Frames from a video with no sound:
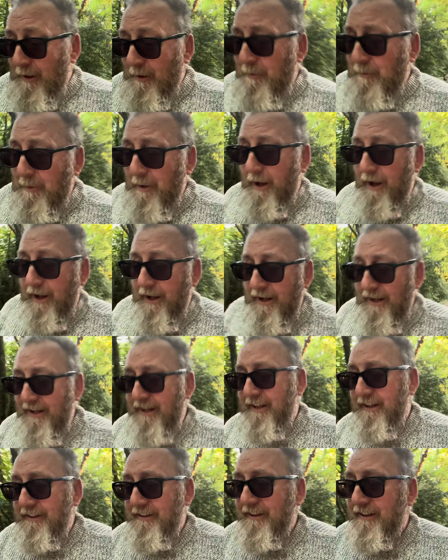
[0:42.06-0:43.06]
But
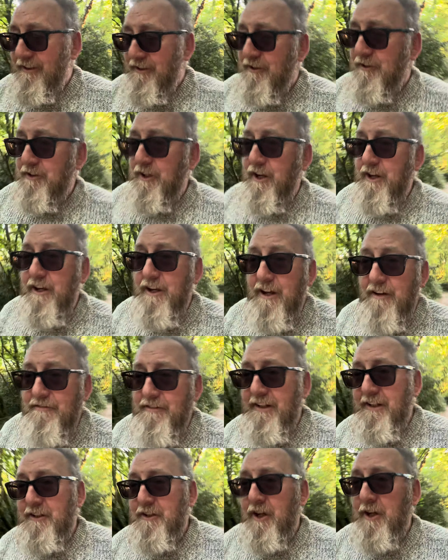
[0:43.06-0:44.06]
this is a
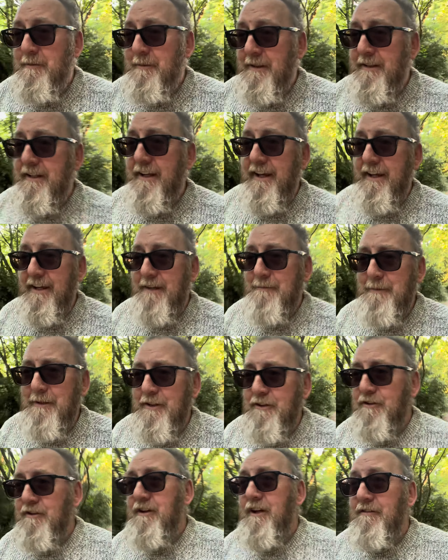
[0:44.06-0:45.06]
lovely time of day. I mean,
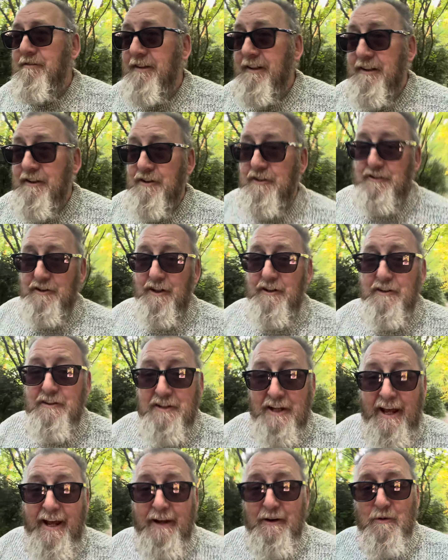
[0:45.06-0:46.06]
it's lovely. The sun's
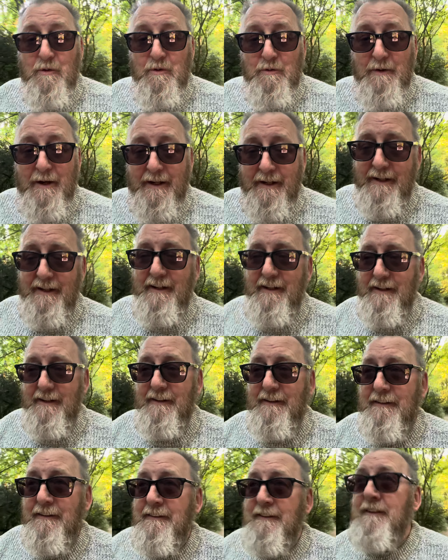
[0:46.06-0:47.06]
out already.
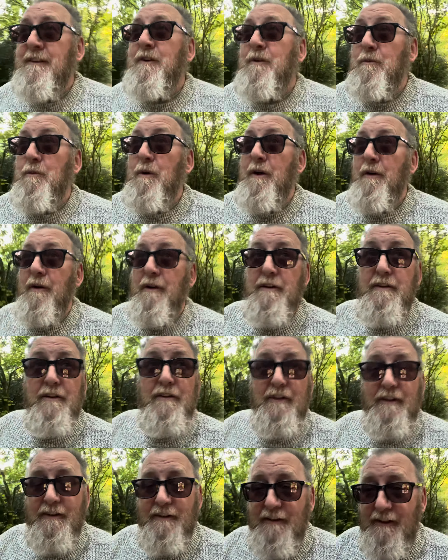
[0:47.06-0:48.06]
We're
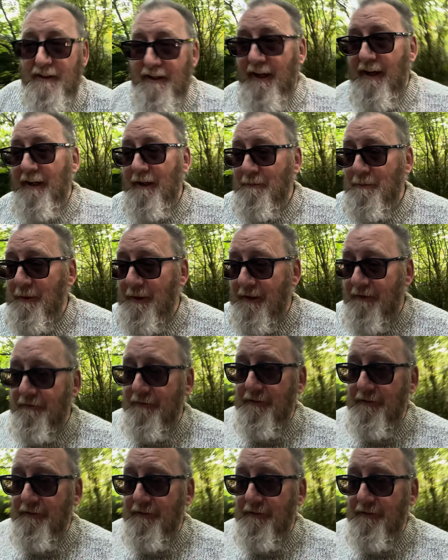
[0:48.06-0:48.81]
under the canopy of